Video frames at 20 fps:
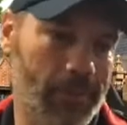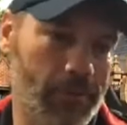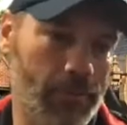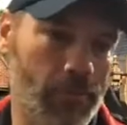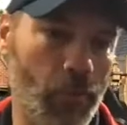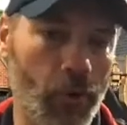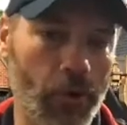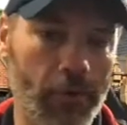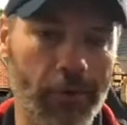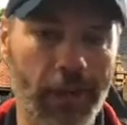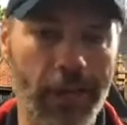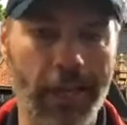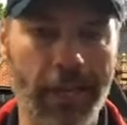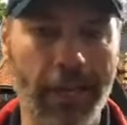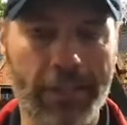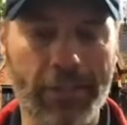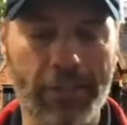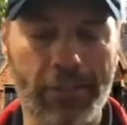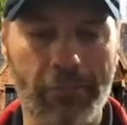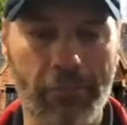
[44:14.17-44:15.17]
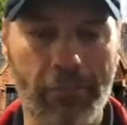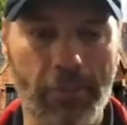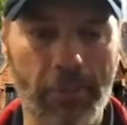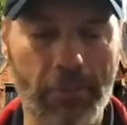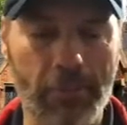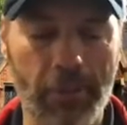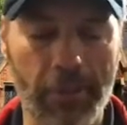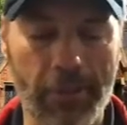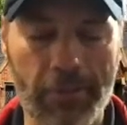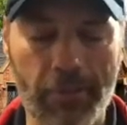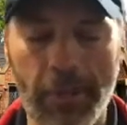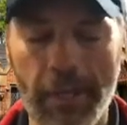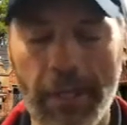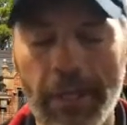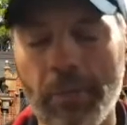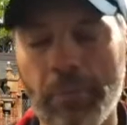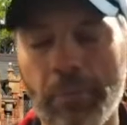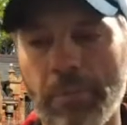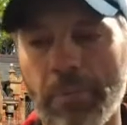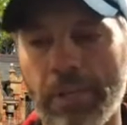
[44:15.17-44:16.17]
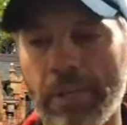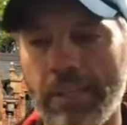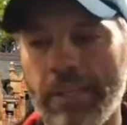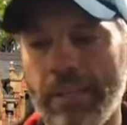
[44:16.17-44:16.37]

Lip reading: more of a connection for people as well. But